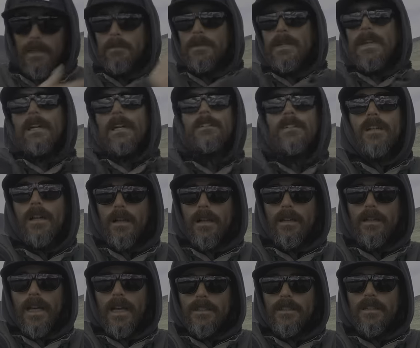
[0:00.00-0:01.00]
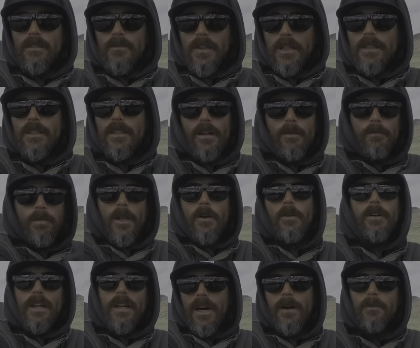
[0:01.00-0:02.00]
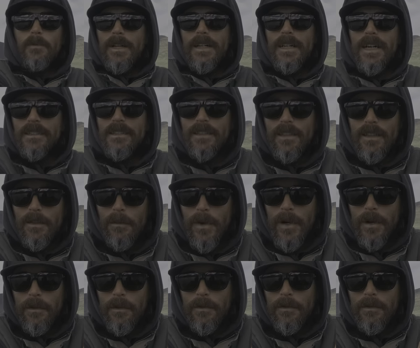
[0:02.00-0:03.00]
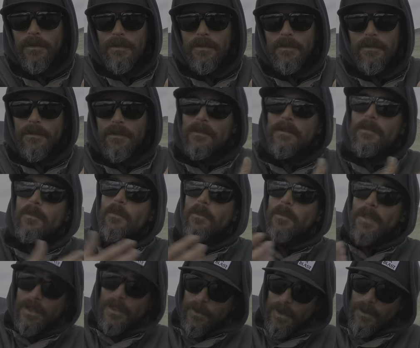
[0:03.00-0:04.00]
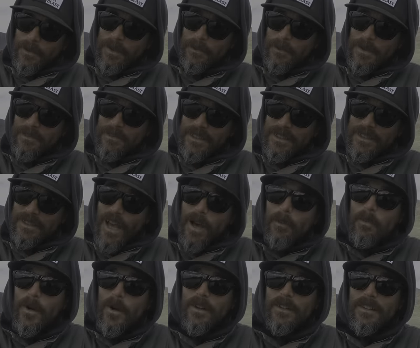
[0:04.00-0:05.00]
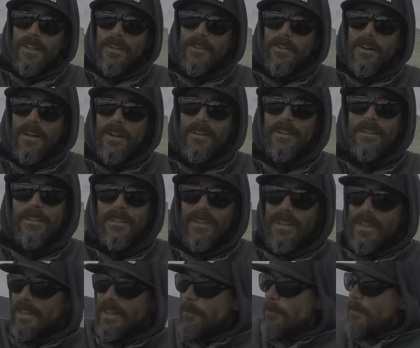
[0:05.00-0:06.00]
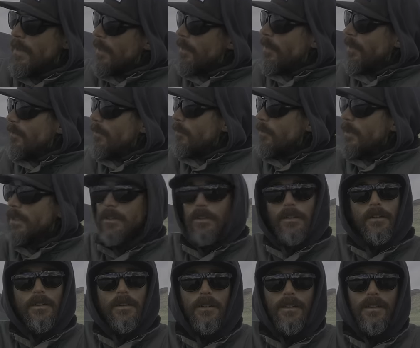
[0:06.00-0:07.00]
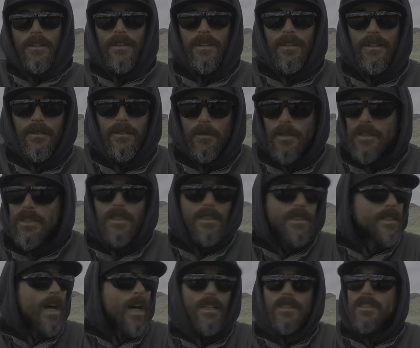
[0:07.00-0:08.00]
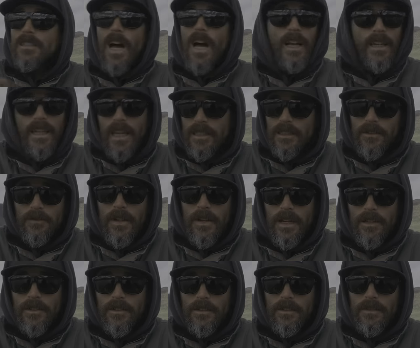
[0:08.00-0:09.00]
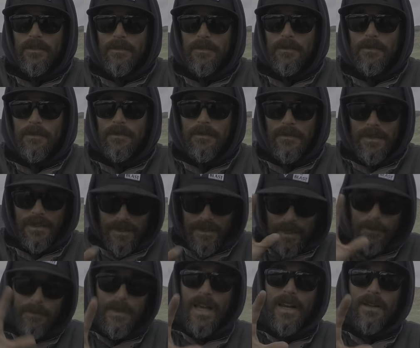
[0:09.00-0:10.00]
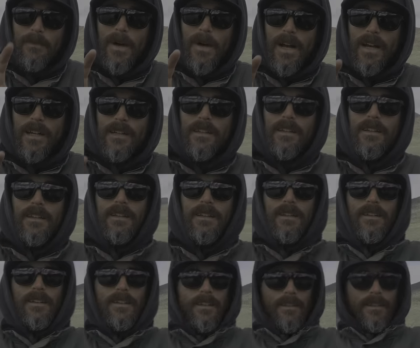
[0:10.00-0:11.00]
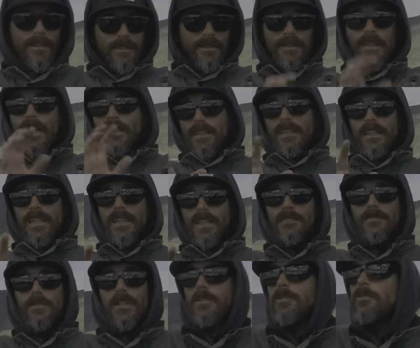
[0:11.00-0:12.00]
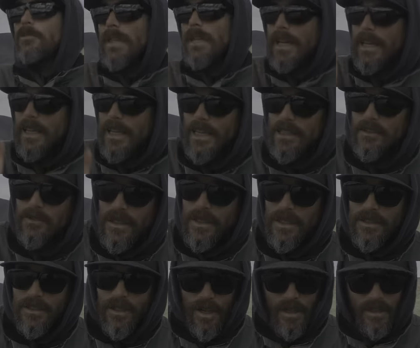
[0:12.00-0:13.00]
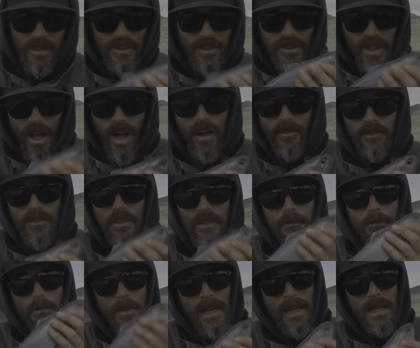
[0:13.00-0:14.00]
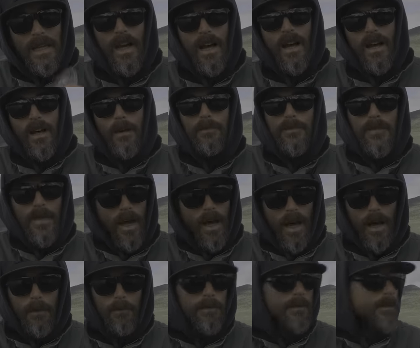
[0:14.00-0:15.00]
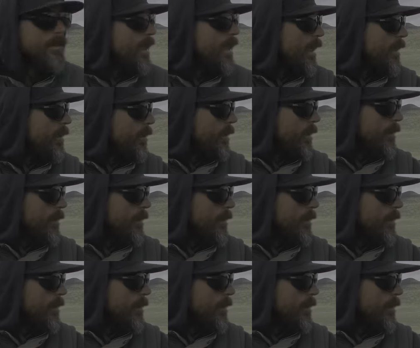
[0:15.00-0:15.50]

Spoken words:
to be catching the fish that are blowing up right next to the boat. That's why we're gonna be fishing topwater later on in the middle of winter, which does not catch fish. Just keep that in mind. Doesn't catch fish. You can't catch fish on a soft bait up top. Can't do